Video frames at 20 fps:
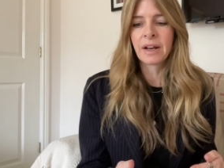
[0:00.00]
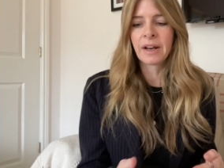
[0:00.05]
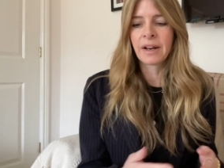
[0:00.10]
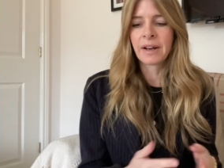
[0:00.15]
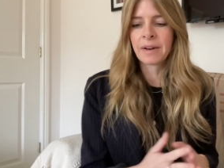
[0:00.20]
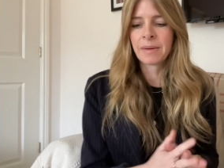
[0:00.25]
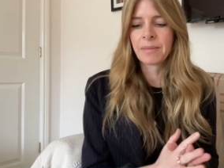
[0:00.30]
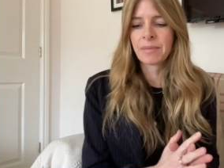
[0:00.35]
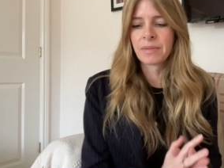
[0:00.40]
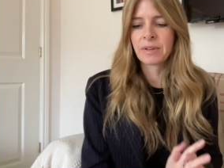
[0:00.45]

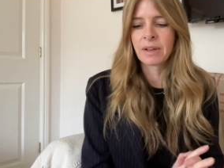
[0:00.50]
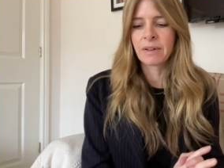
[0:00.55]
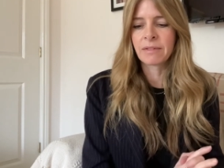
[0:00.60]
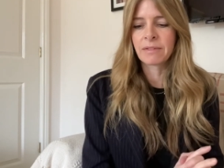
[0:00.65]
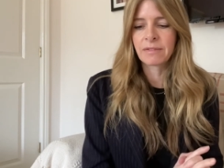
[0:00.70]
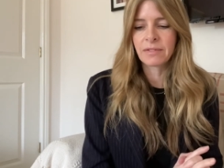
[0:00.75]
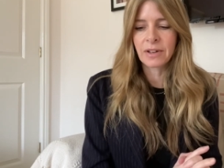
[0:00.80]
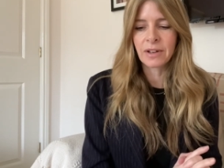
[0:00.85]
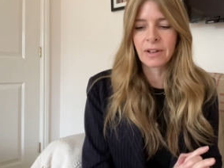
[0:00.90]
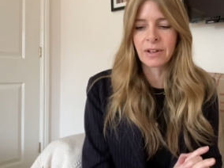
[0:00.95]
at
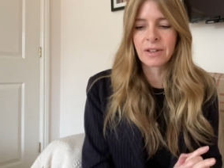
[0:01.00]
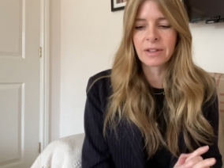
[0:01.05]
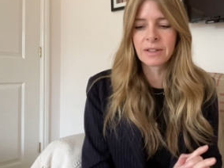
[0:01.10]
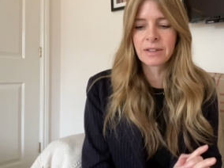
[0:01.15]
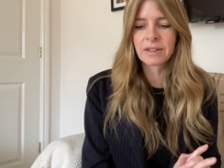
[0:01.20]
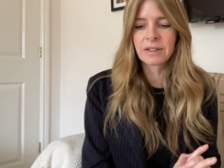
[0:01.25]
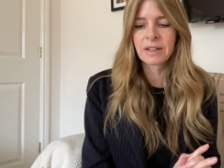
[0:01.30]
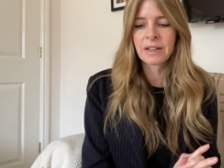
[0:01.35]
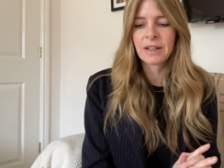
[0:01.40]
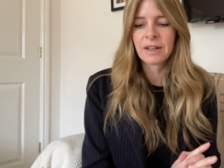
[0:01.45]

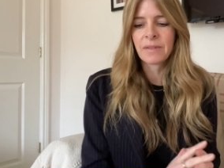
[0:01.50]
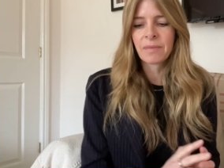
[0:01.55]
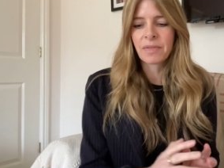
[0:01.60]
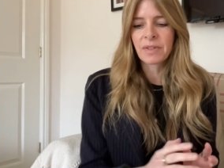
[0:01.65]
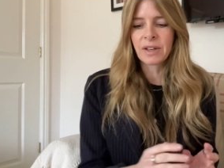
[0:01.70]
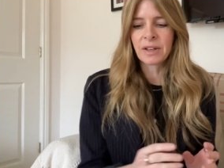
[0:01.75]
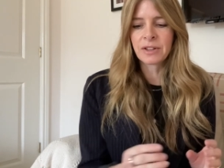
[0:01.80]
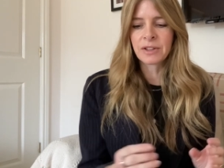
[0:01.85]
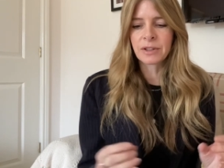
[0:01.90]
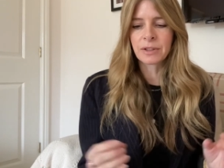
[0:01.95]
first
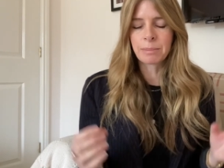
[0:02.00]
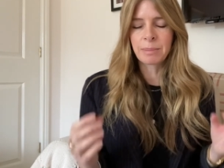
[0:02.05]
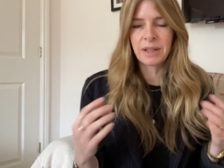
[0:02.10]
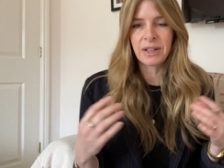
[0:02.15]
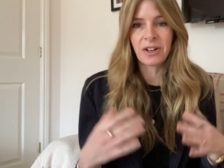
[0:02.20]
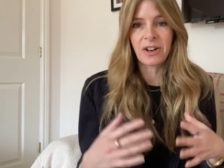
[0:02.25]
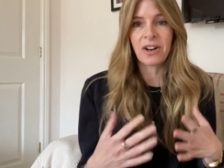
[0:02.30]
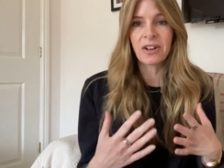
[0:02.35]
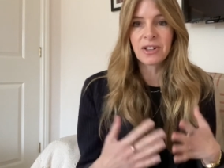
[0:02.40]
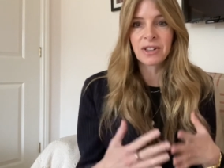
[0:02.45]
and just be
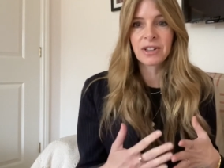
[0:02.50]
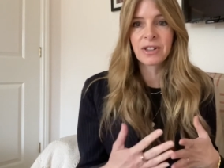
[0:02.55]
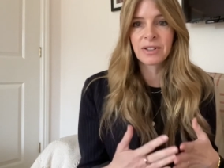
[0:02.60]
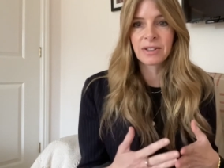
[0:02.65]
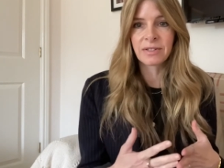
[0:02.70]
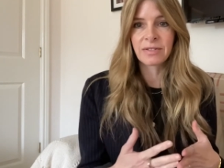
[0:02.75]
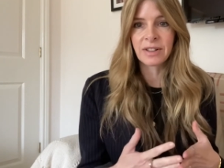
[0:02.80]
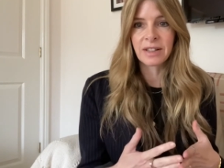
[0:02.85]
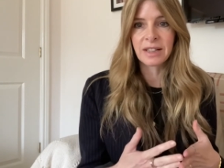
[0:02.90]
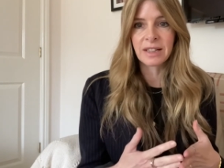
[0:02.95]
conscious
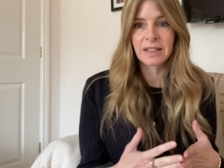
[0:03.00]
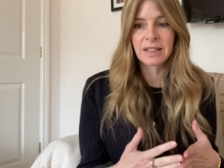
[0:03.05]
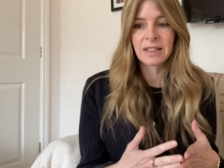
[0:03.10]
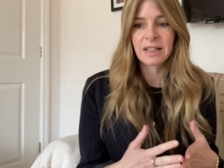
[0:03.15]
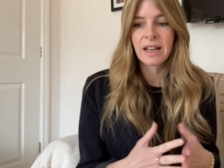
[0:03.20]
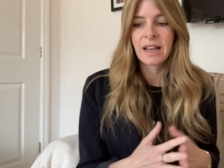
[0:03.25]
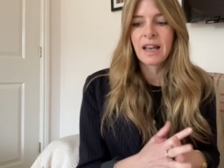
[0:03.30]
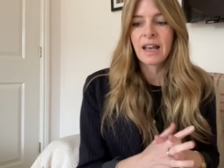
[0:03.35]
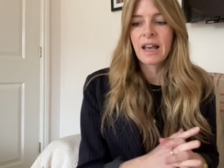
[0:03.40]
of it.